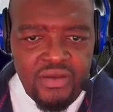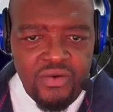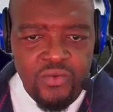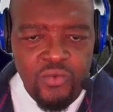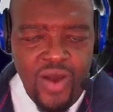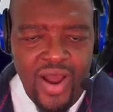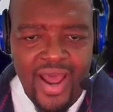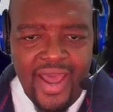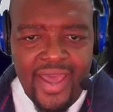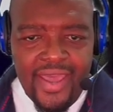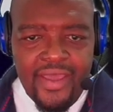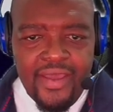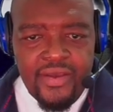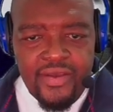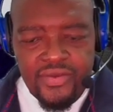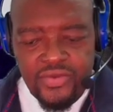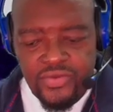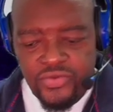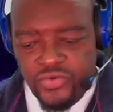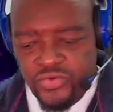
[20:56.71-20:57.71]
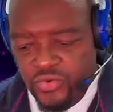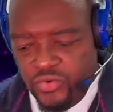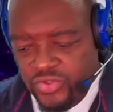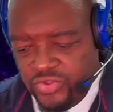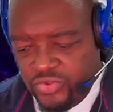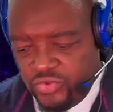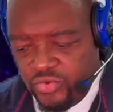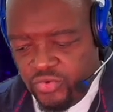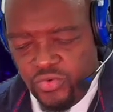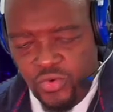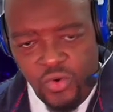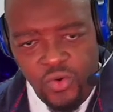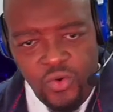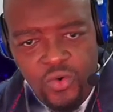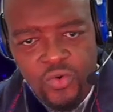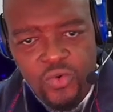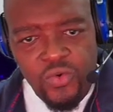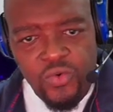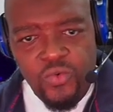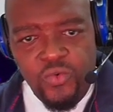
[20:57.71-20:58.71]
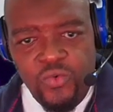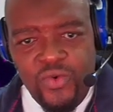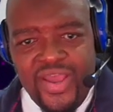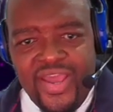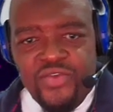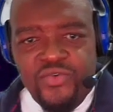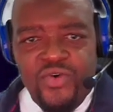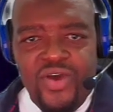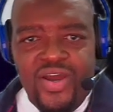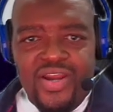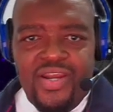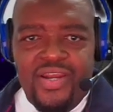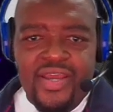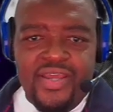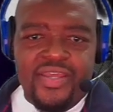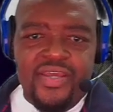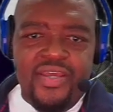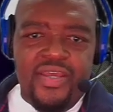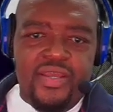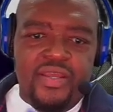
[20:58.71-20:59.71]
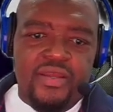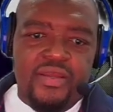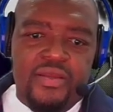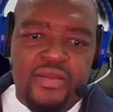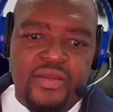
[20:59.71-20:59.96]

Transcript: Why? You need to know where you are lacking.